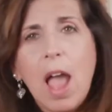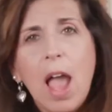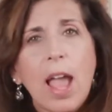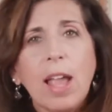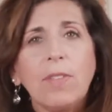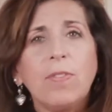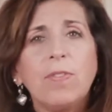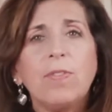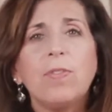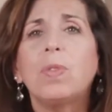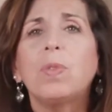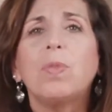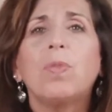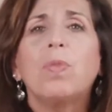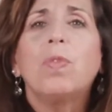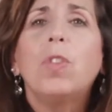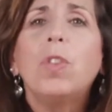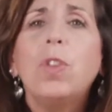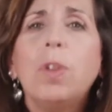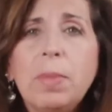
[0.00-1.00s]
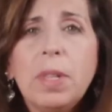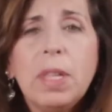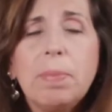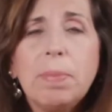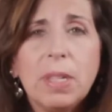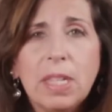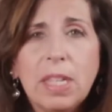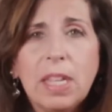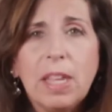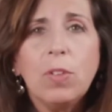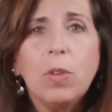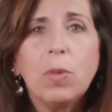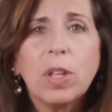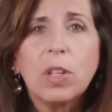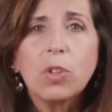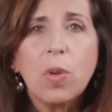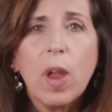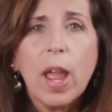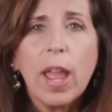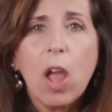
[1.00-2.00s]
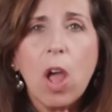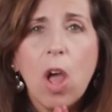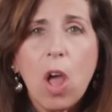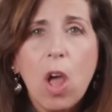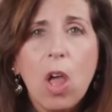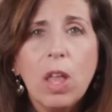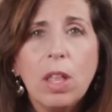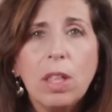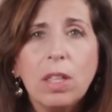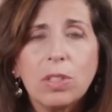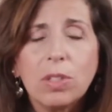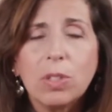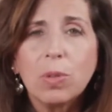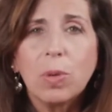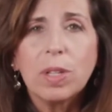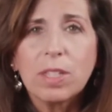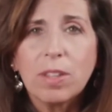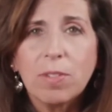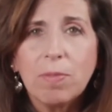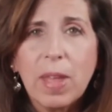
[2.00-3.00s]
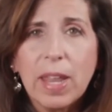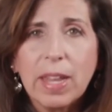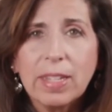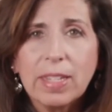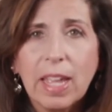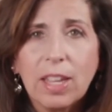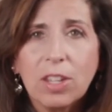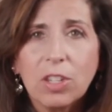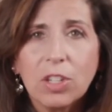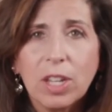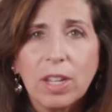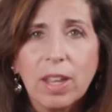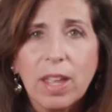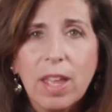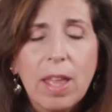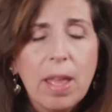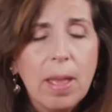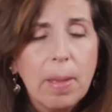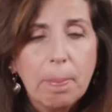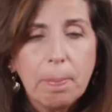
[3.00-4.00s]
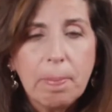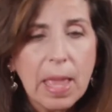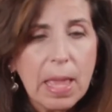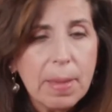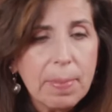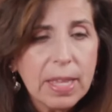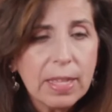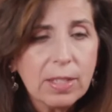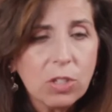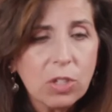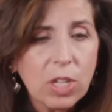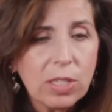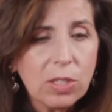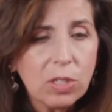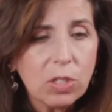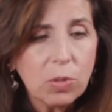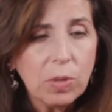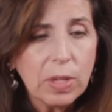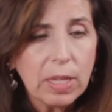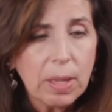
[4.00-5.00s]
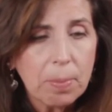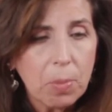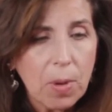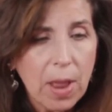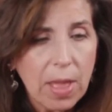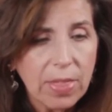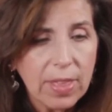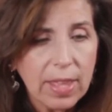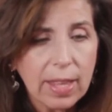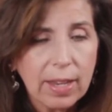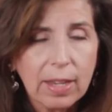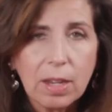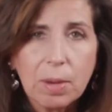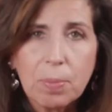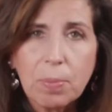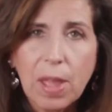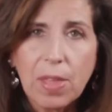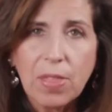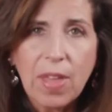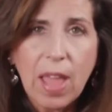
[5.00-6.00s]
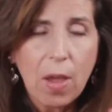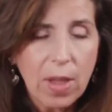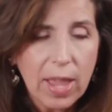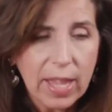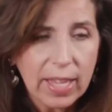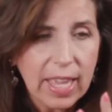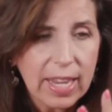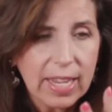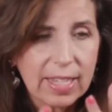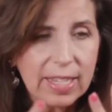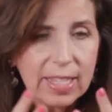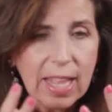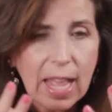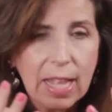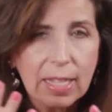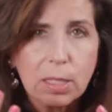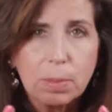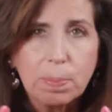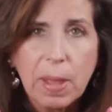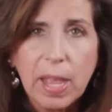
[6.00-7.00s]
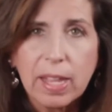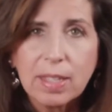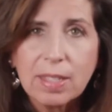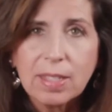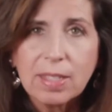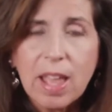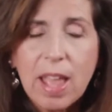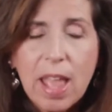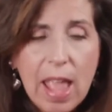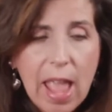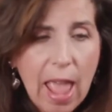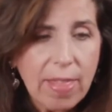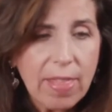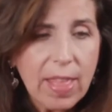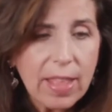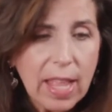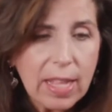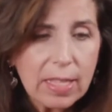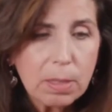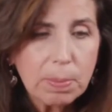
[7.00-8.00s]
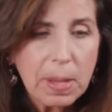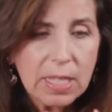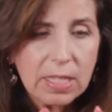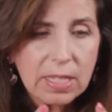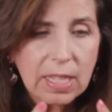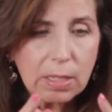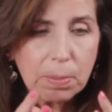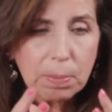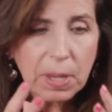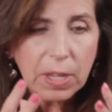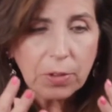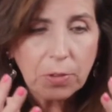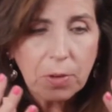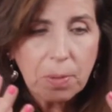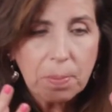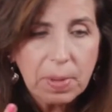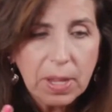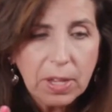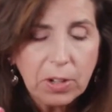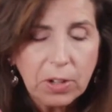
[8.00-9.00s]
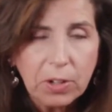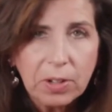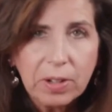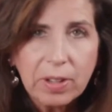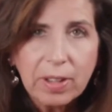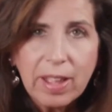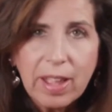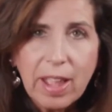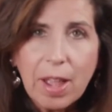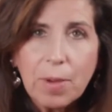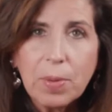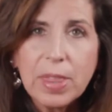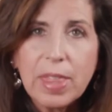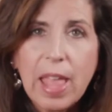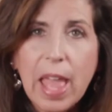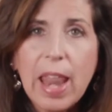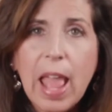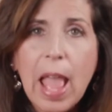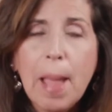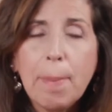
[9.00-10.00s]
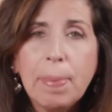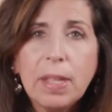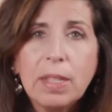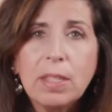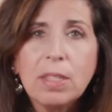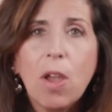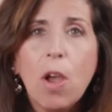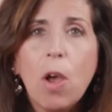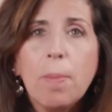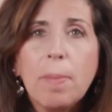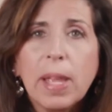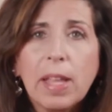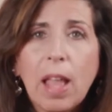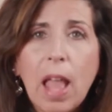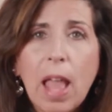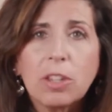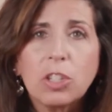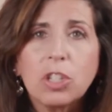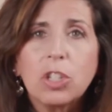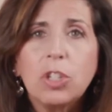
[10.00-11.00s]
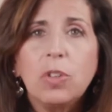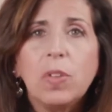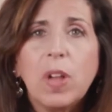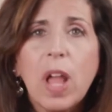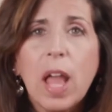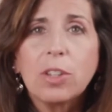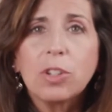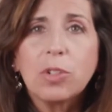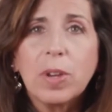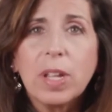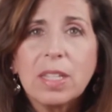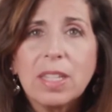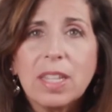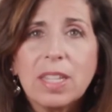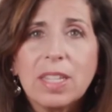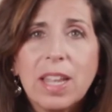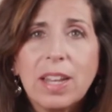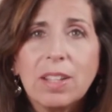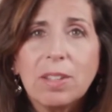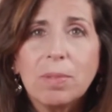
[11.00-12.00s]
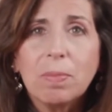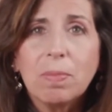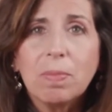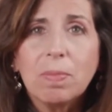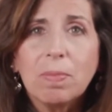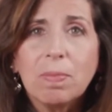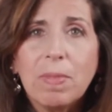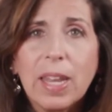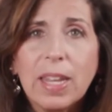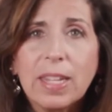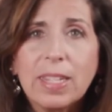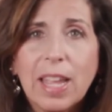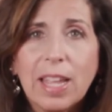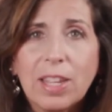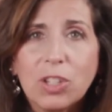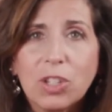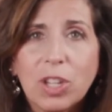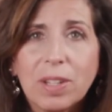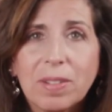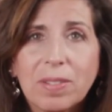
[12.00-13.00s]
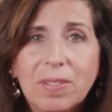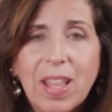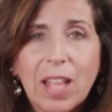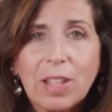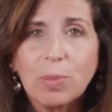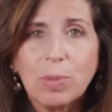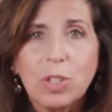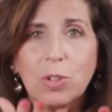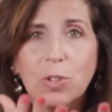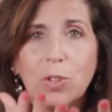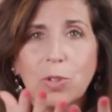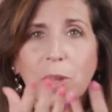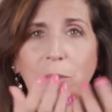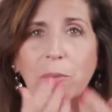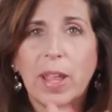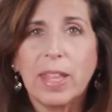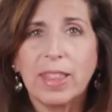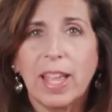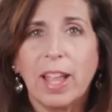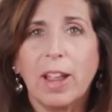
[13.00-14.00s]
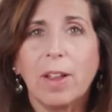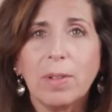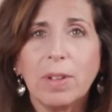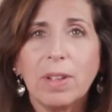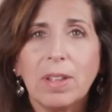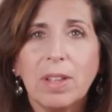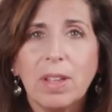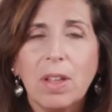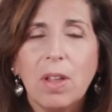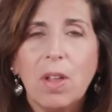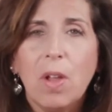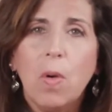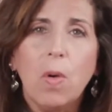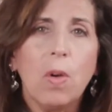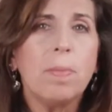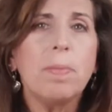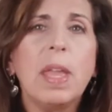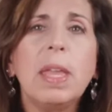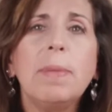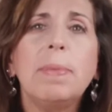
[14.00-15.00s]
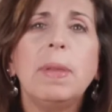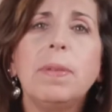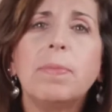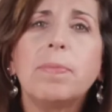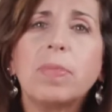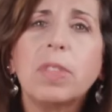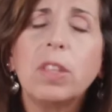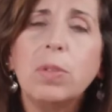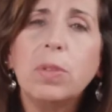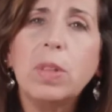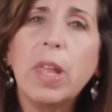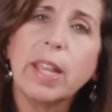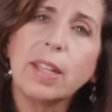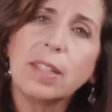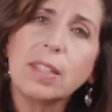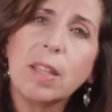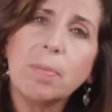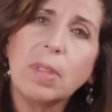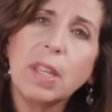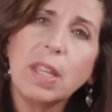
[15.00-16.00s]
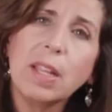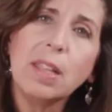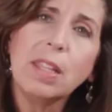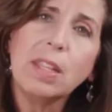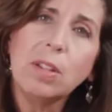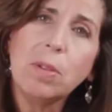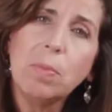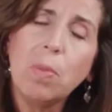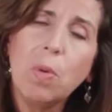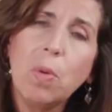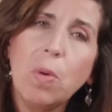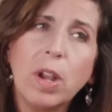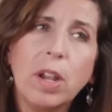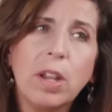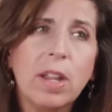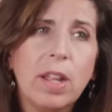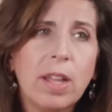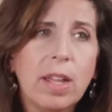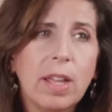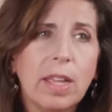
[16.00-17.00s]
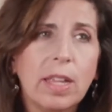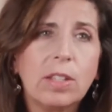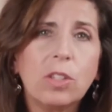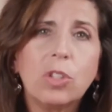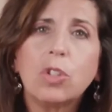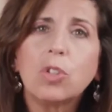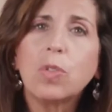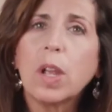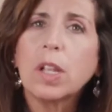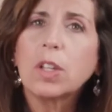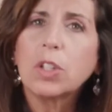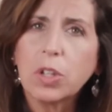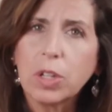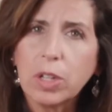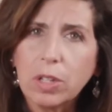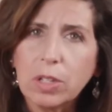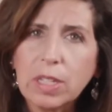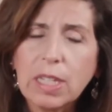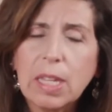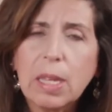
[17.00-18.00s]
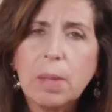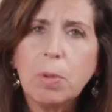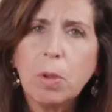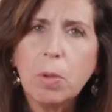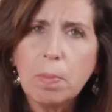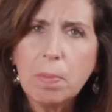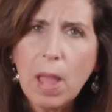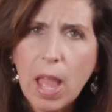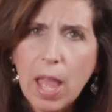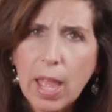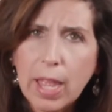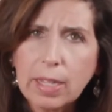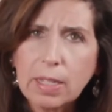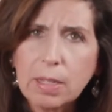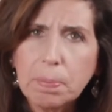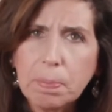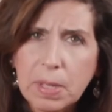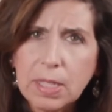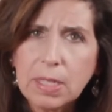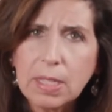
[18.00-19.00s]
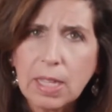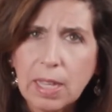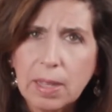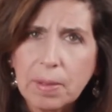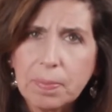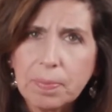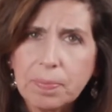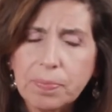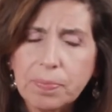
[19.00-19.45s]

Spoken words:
I firmly believe you can try all sorts of meditation. Maybe it's just doing a breath in and a breath out and getting to that space. And then that space gets bigger and bigger. And when that happens, oh my gosh, you got transcendental meditation. That's what you're doing right there. Or maybe you like something a little more instructional to keep your mind busy.